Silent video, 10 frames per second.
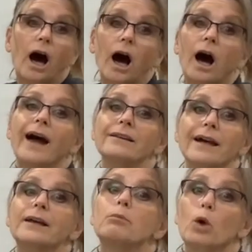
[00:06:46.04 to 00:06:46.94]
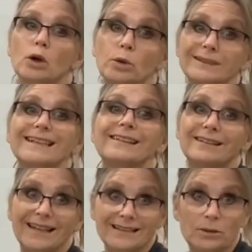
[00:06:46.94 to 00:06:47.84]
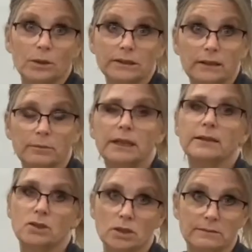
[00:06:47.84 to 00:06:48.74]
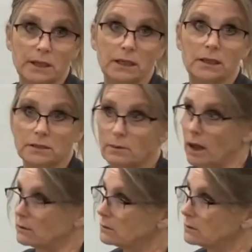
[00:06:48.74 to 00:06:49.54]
I like more quilting than less quilting, but that's just me as well.